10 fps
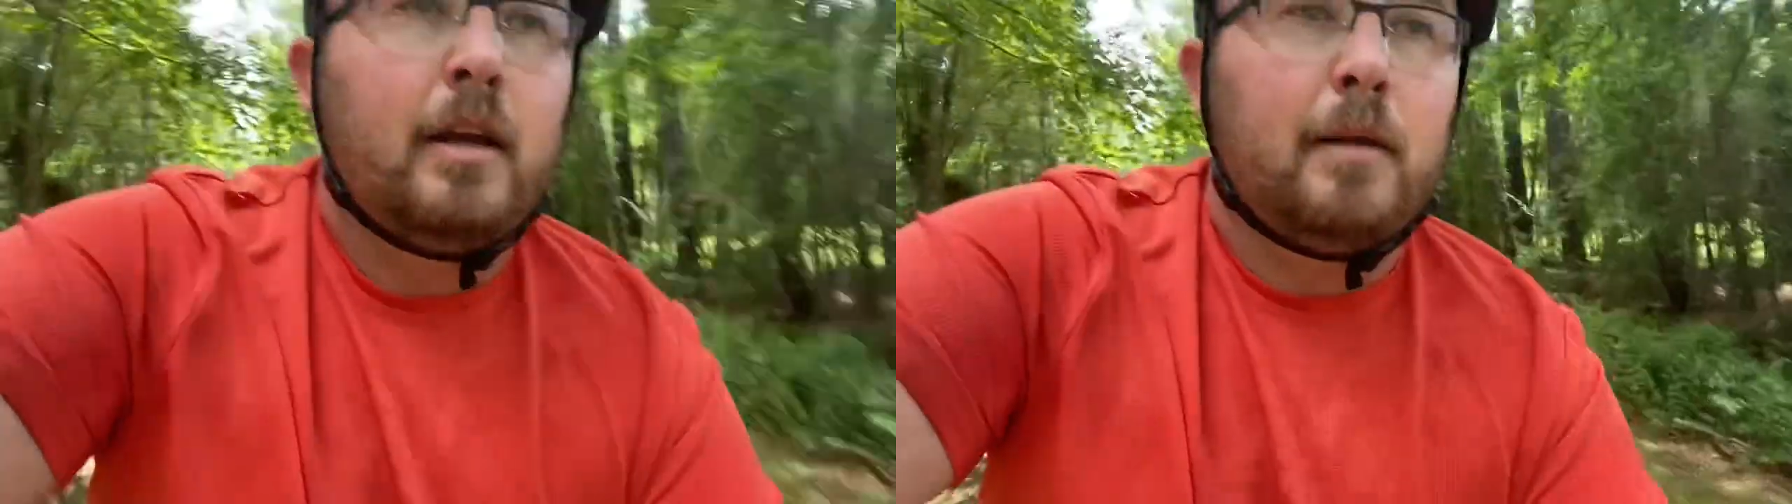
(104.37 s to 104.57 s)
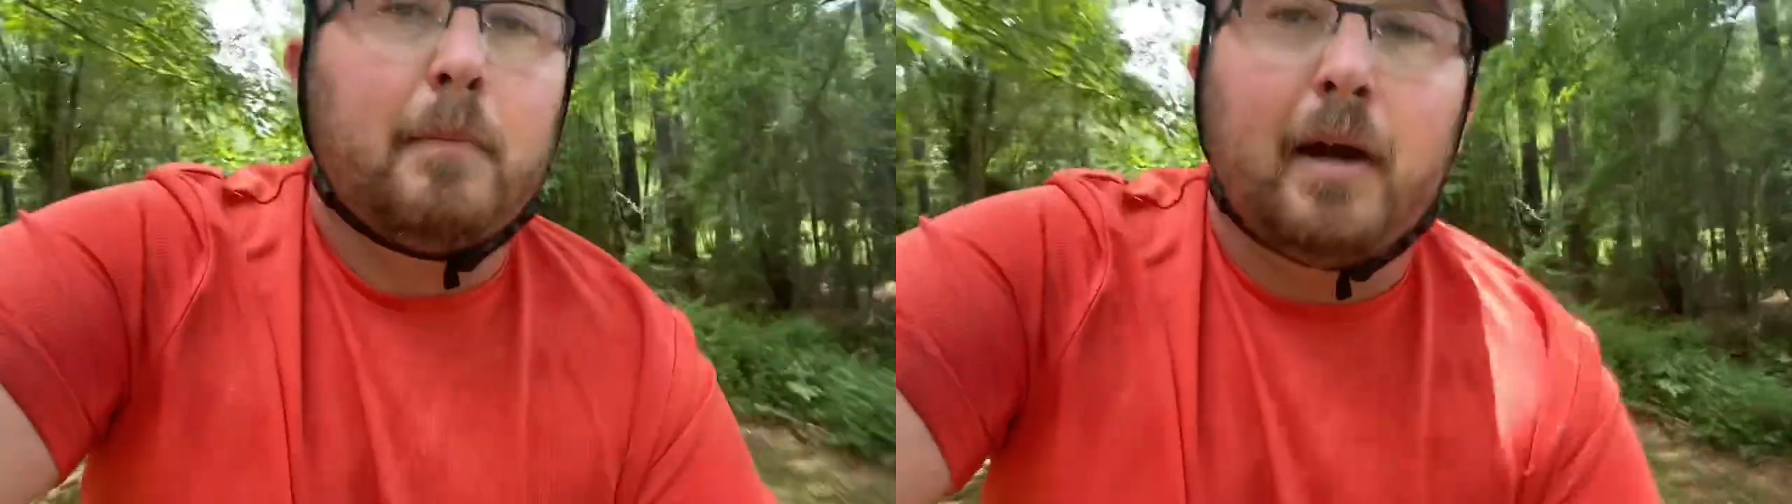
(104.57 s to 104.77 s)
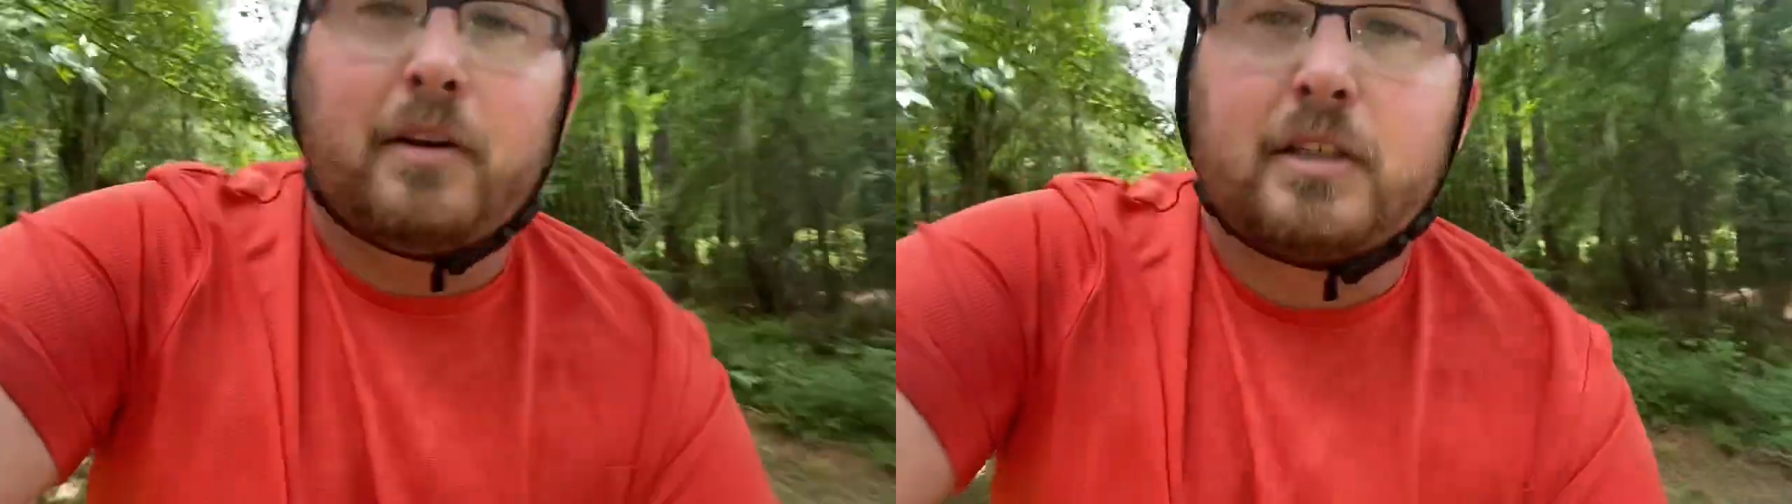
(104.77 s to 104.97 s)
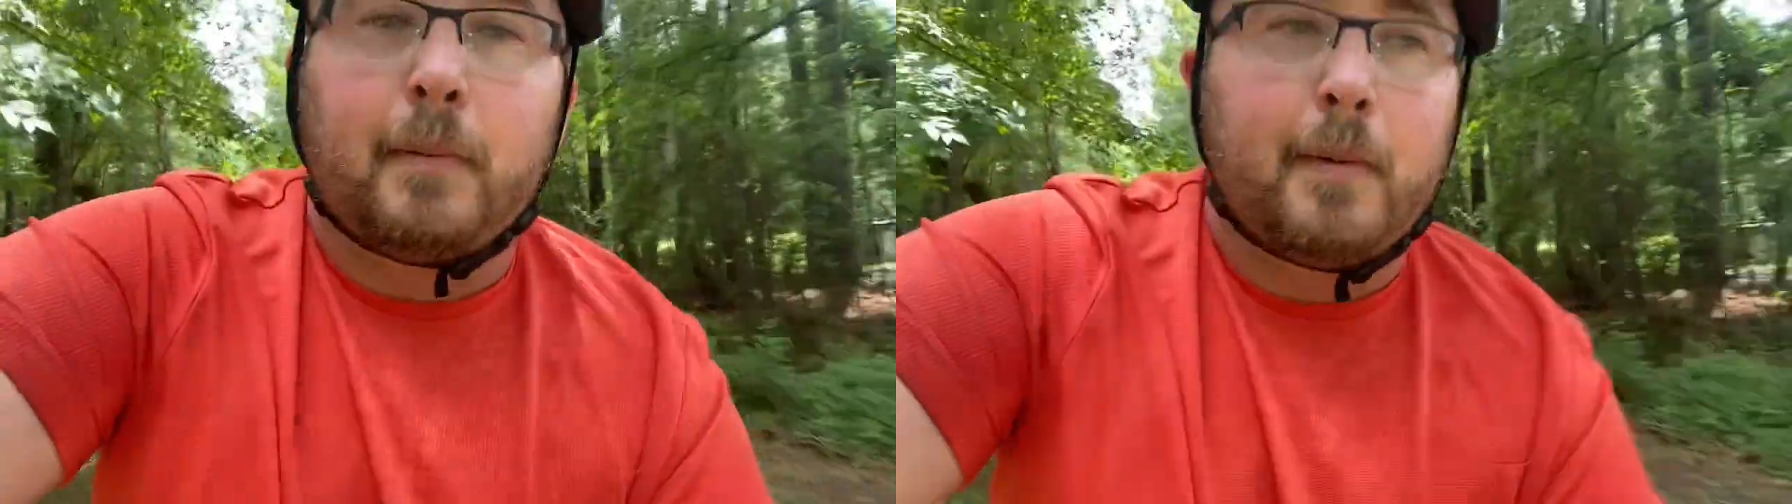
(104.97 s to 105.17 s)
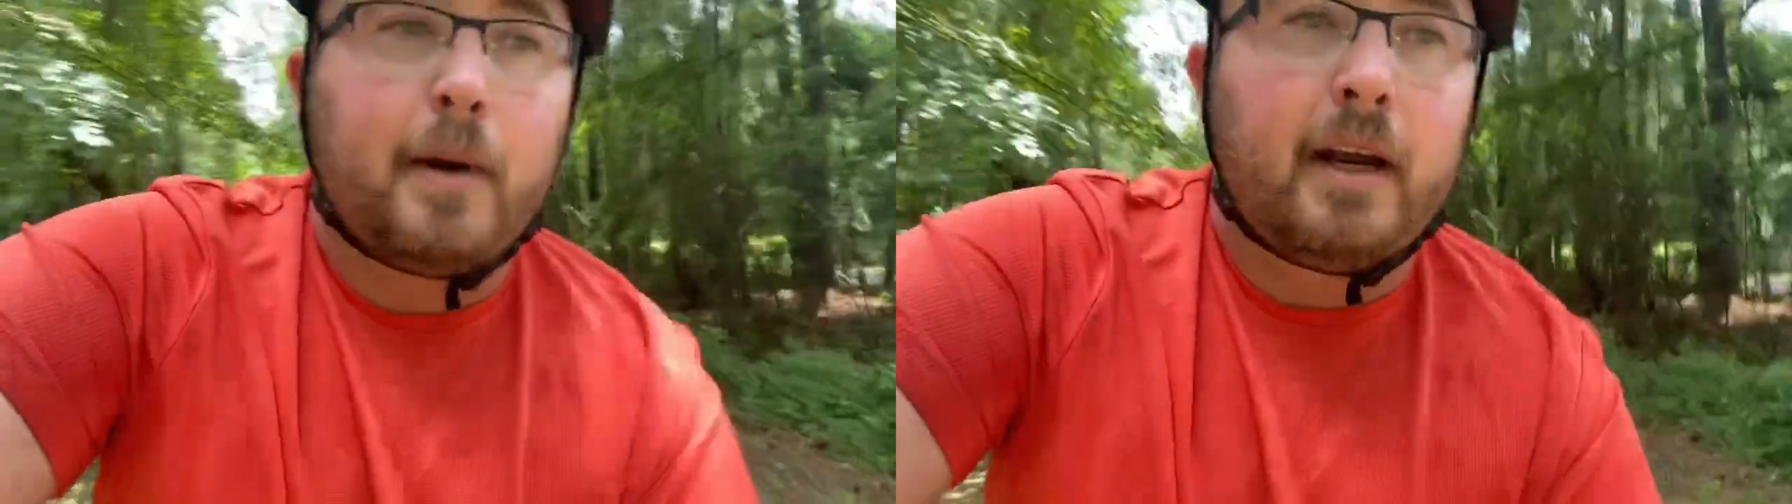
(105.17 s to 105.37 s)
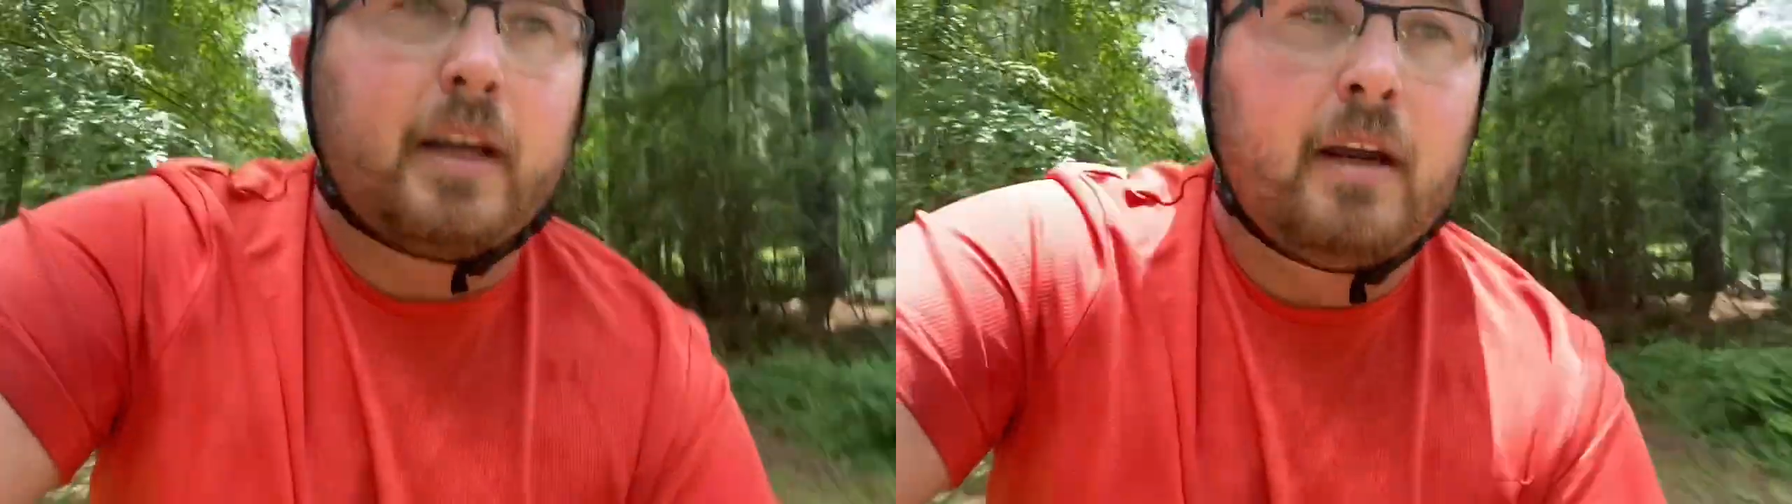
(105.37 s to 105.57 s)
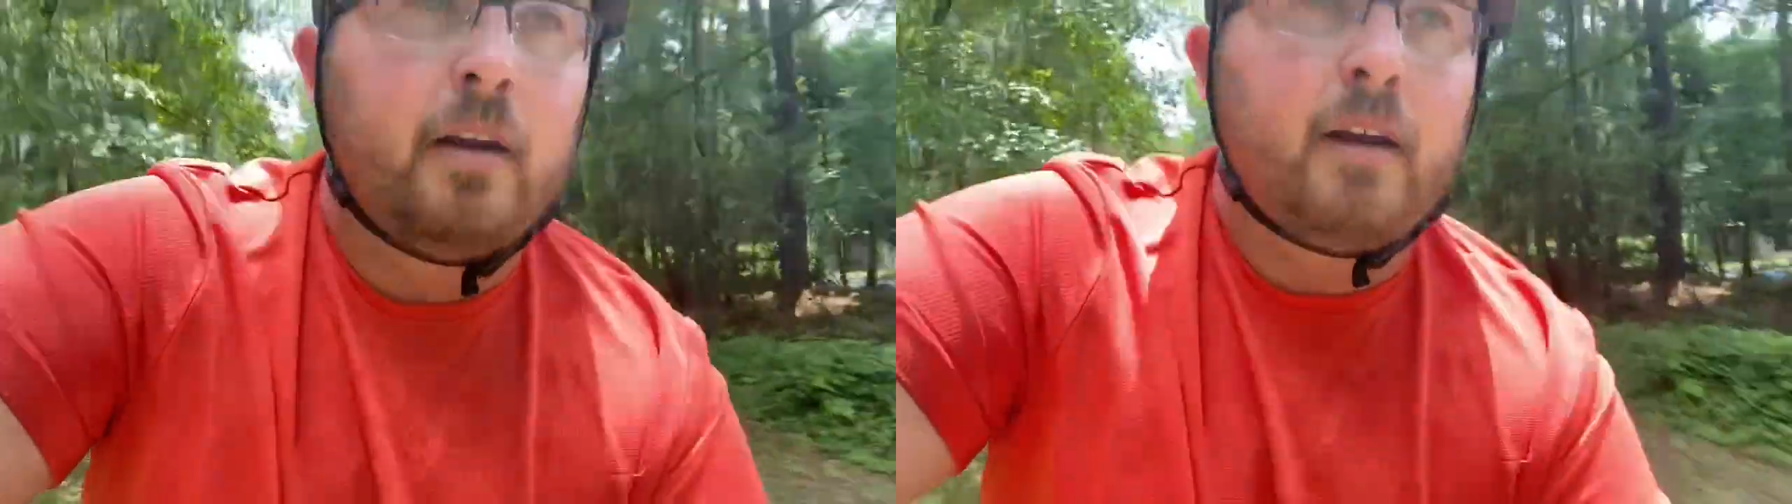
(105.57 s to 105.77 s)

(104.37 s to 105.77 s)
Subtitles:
and miles on my bike